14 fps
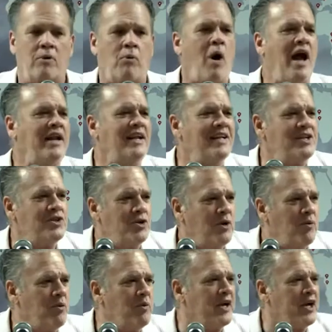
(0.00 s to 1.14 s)
But why didn't he do
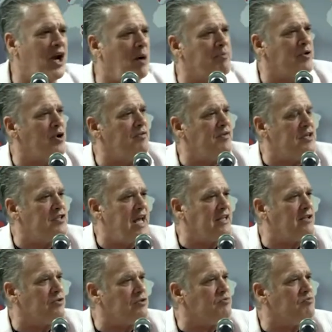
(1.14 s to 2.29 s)
it where we could all prove it and
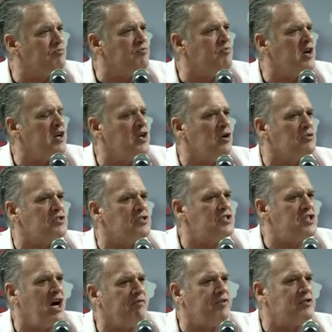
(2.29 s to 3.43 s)
take little videos and
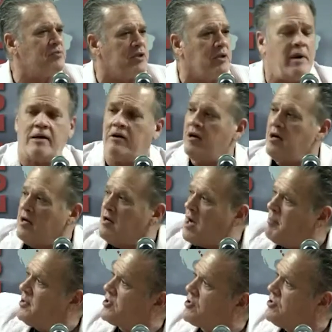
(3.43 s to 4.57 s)
selfies with them? Hey,
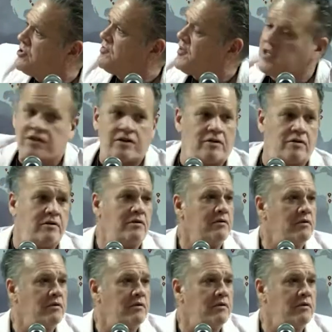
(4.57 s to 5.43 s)
I'm at the crucifixion.